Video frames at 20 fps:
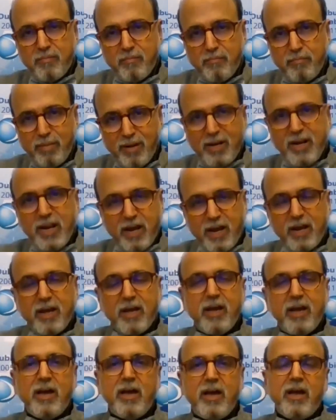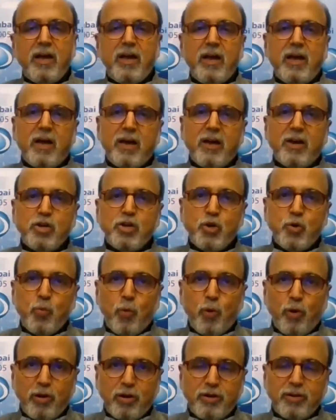building a new
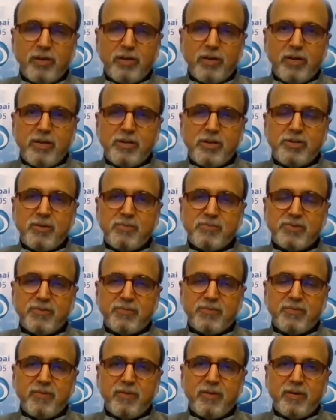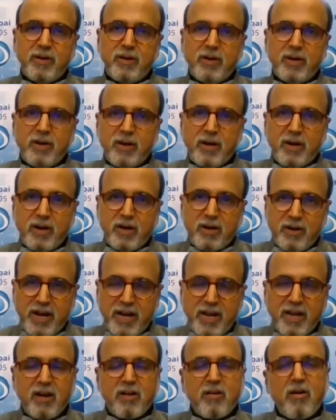world in terms of
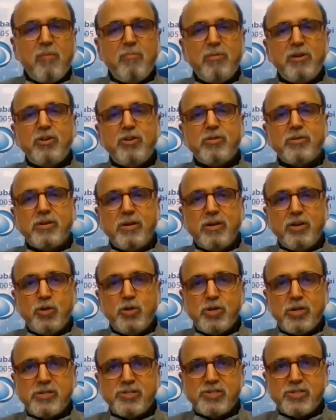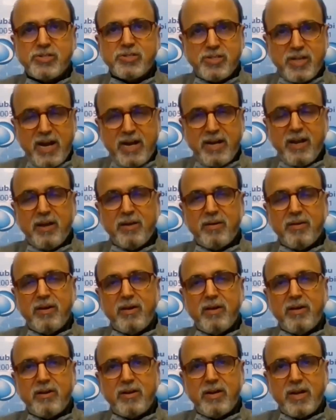creating a carbon neutral society.
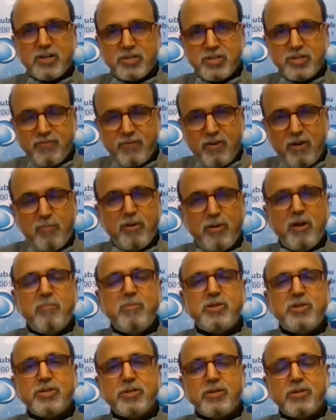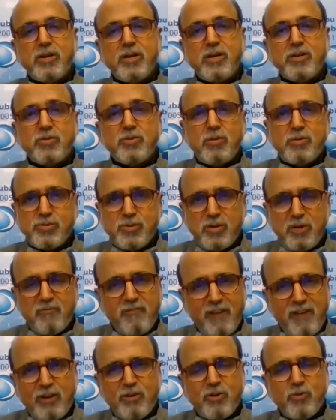Reduction of carbon emission is also a
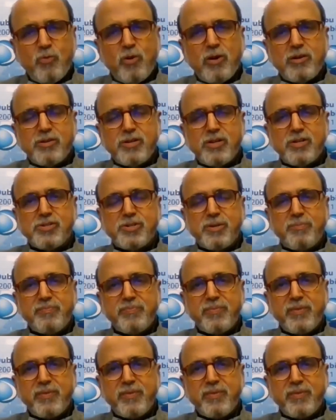value advantage.